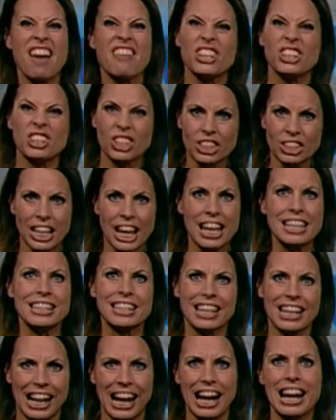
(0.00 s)
And they do
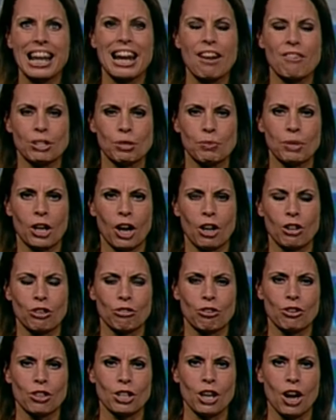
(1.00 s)
tend to clear as we
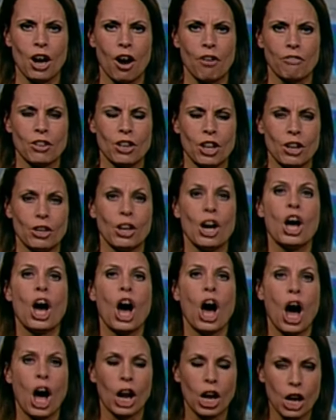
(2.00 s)
go through the afternoon.
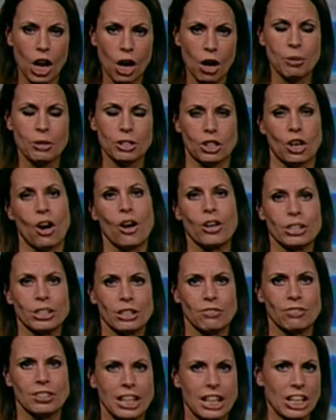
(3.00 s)
A lower
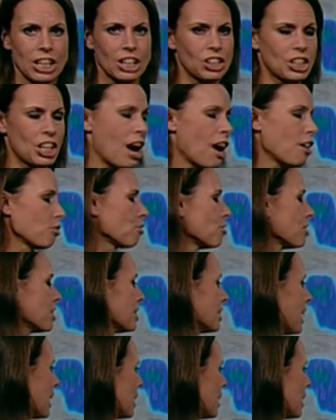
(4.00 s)
chance of seeing a shower through the